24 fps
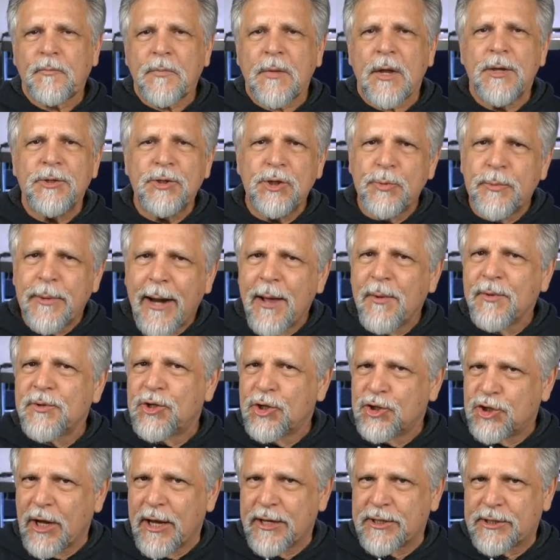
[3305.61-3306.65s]
this is what I would
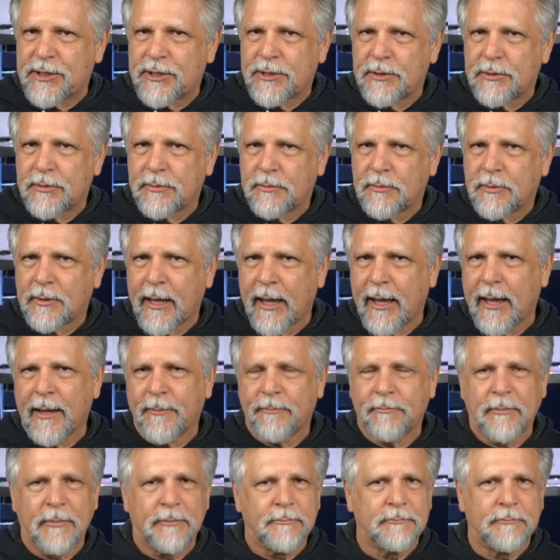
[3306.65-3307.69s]
suggest. Okay,
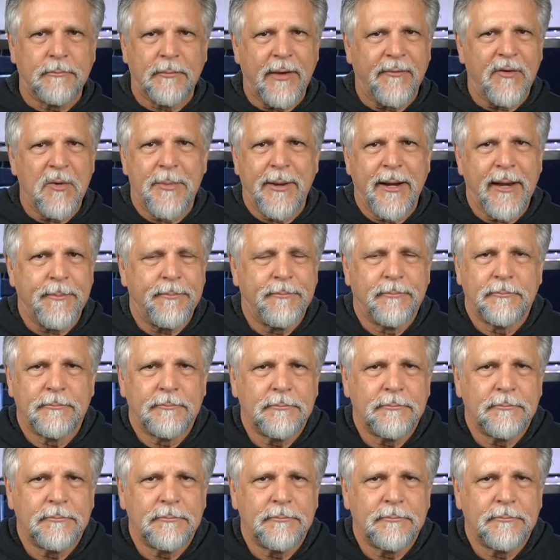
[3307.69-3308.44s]
everybody